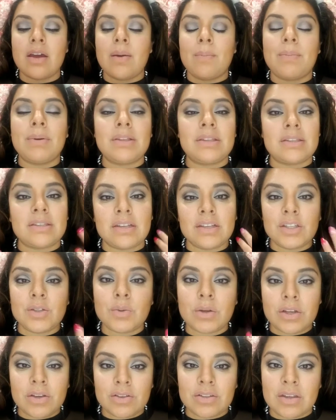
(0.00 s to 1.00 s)
But since
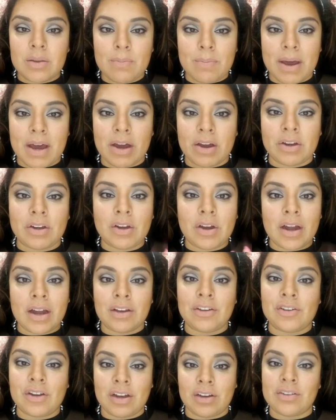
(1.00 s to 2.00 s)
we're using powder, I
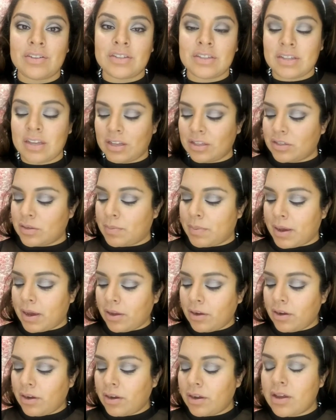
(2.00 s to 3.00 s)
try to stick to
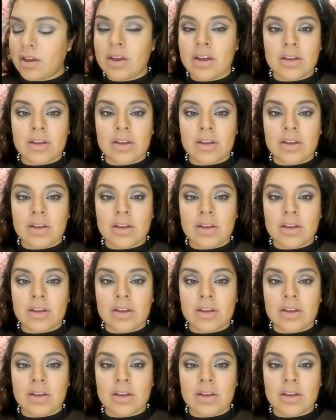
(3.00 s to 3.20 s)
powder.